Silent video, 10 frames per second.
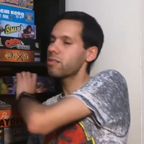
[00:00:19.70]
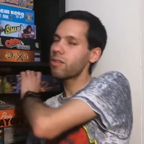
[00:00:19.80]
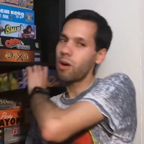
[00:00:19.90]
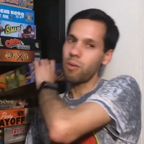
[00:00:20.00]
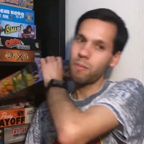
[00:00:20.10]

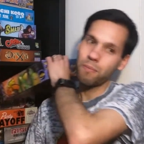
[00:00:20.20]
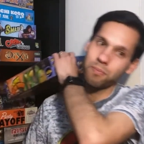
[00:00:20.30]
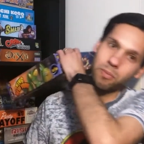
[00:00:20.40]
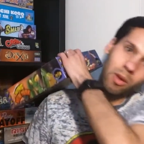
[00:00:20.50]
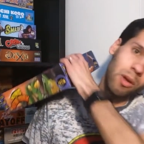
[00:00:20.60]
So,
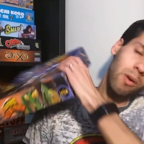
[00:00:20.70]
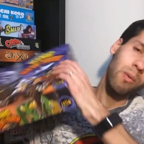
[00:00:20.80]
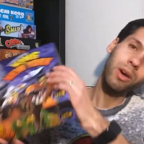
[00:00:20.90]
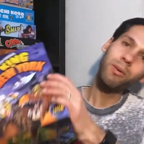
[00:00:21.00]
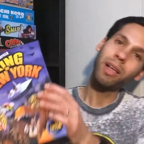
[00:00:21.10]

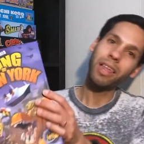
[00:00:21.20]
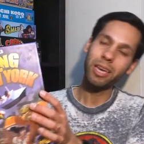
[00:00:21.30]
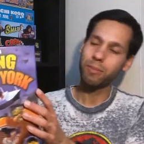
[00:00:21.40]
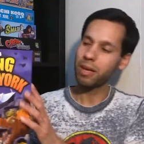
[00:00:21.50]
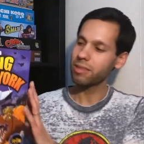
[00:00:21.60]
what do I
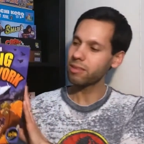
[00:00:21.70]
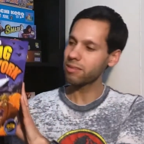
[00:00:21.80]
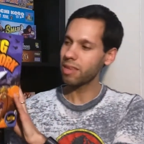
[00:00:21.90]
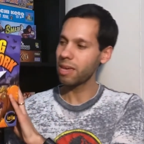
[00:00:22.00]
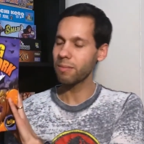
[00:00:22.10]
like about
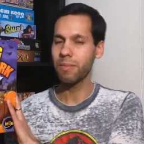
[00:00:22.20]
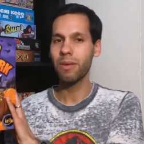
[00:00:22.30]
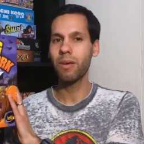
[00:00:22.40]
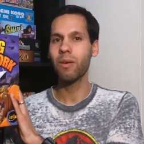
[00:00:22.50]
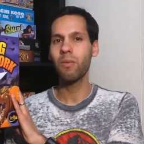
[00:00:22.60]
this game?
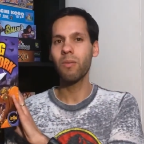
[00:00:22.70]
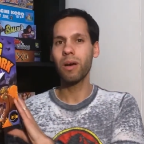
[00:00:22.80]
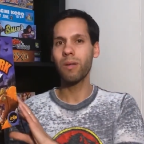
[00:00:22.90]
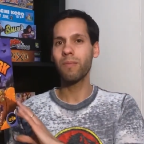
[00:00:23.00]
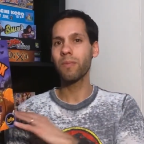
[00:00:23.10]

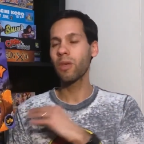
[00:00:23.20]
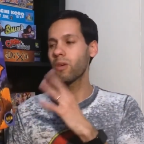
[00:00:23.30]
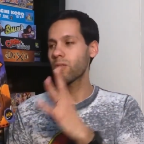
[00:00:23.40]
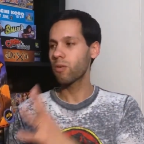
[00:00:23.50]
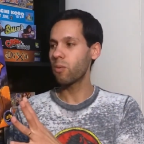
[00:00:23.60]
Well,
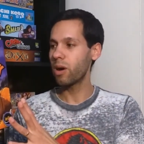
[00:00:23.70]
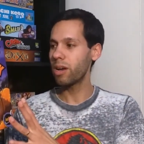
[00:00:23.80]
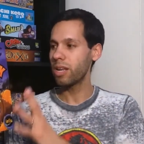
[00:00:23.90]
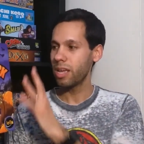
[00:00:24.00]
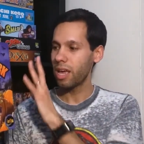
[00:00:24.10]
for
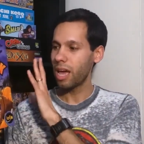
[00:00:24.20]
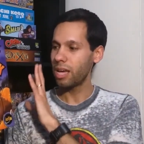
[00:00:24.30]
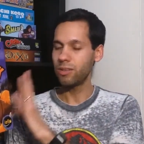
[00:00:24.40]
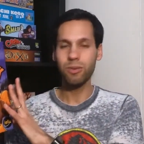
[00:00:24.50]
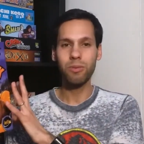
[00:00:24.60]
one,
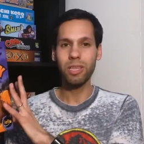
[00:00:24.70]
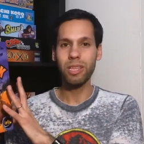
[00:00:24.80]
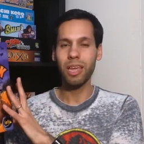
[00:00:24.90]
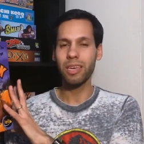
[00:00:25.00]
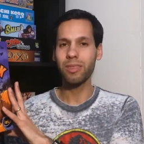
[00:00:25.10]
I do
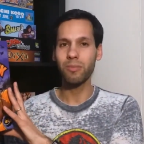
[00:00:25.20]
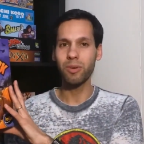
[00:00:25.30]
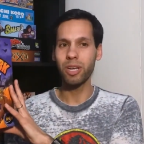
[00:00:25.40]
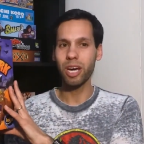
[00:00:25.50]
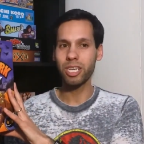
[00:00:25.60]
really like the
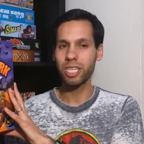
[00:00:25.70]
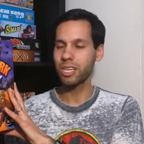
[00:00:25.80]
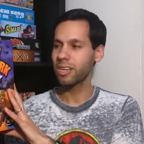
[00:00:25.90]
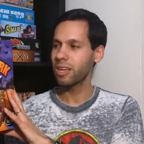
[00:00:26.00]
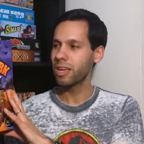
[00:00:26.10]

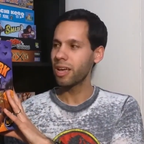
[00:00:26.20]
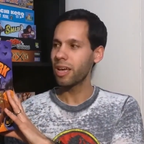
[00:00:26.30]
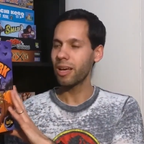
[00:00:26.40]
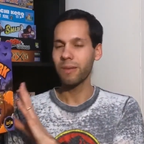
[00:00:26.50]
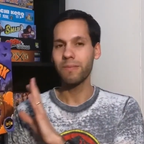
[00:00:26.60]
production.
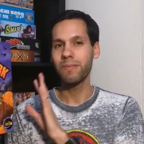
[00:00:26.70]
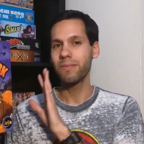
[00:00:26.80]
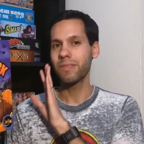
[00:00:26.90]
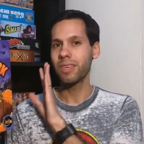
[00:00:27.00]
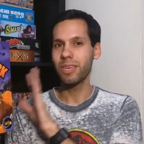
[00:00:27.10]

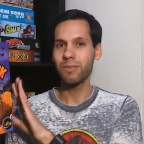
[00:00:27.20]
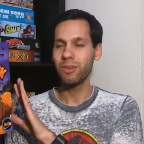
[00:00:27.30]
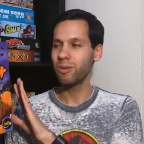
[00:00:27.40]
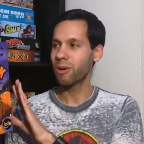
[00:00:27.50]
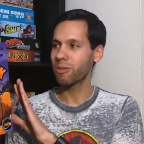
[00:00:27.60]
King of
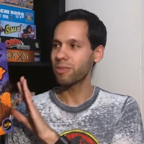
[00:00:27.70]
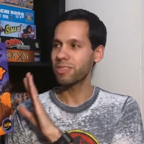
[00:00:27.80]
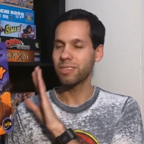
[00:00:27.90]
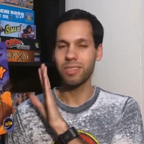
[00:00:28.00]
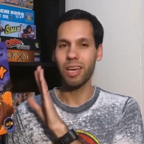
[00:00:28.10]
New York
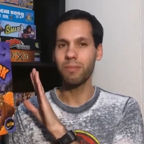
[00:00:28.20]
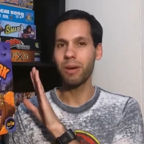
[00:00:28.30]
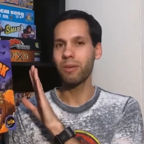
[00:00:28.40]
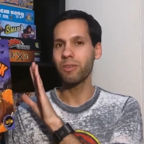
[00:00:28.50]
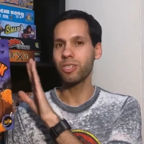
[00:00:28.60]
was
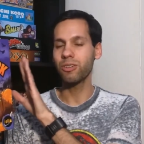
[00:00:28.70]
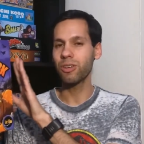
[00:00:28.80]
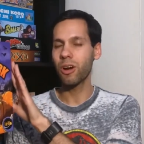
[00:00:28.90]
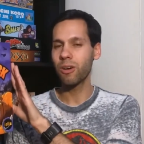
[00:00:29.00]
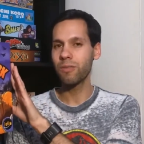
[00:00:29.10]
designed by
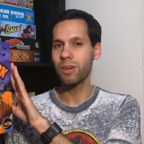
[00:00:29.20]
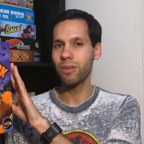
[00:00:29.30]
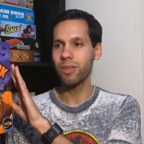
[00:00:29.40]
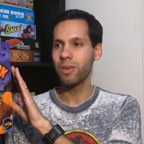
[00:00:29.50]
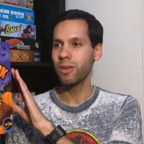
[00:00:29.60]
Richard
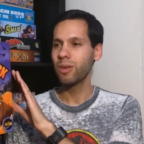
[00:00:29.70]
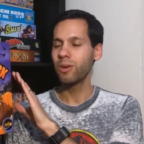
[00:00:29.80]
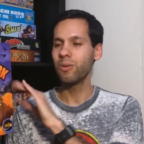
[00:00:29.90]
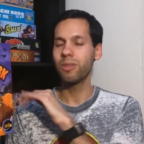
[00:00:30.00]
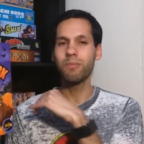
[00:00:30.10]
Garfield,
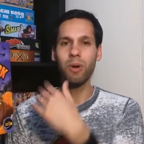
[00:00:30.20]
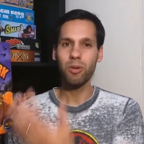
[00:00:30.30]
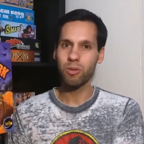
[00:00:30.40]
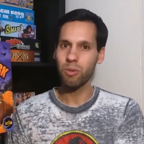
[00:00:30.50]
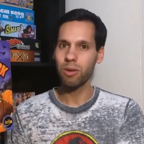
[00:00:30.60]
who is
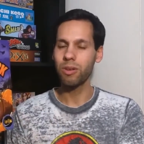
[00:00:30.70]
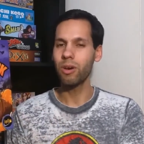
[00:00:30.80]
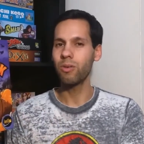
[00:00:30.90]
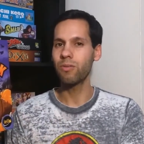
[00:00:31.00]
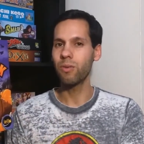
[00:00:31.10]
most well
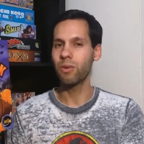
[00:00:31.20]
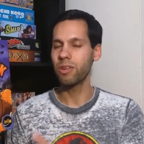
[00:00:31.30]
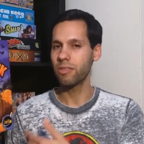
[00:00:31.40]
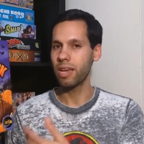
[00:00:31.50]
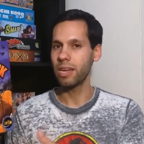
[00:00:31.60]
known for
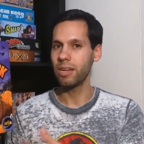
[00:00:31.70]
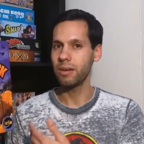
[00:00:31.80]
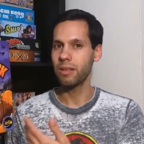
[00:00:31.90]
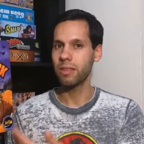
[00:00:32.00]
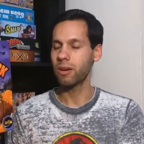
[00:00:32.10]

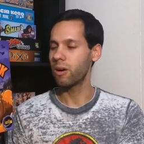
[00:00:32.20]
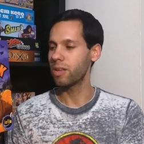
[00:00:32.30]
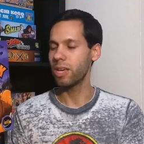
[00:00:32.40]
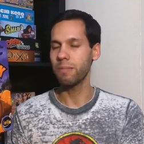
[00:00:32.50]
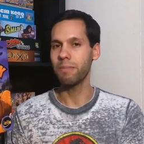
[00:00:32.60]
designing the
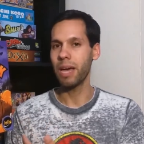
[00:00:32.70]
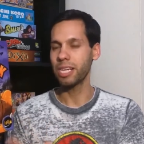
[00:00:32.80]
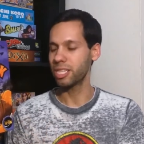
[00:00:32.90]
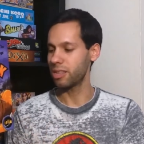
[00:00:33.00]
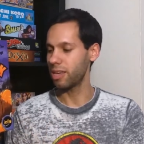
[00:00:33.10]
card game
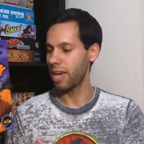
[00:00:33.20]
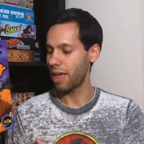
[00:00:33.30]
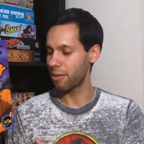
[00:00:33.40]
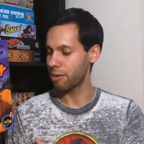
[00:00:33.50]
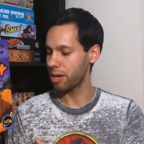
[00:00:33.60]
Magic the
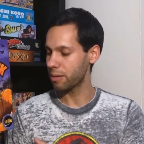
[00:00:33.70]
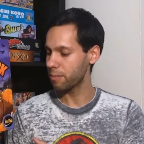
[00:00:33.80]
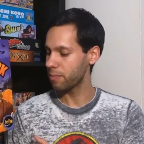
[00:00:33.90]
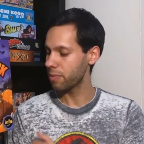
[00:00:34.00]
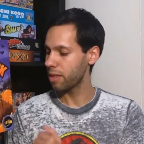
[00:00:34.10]
Gathering,